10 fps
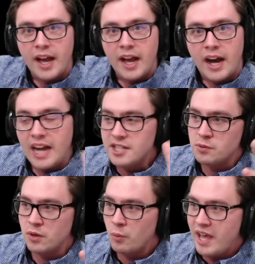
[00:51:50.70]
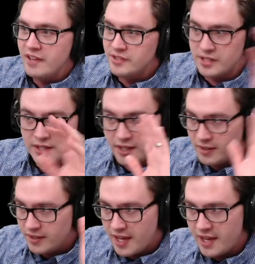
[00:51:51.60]
I just want to wave and say,
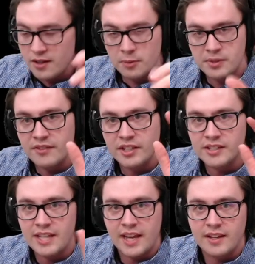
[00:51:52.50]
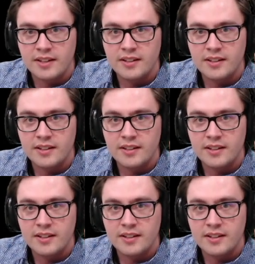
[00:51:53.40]
hey, hope you're having a good day.